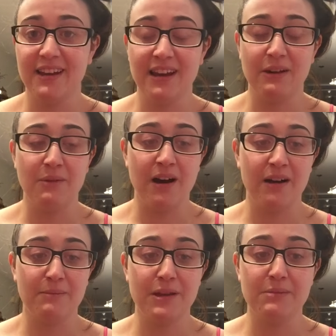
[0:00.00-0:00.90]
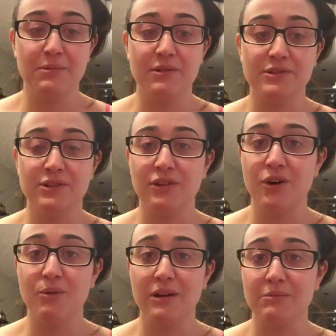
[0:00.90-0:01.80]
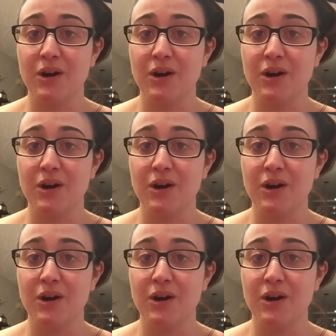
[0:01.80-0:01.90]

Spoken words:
and I want people to know what I'm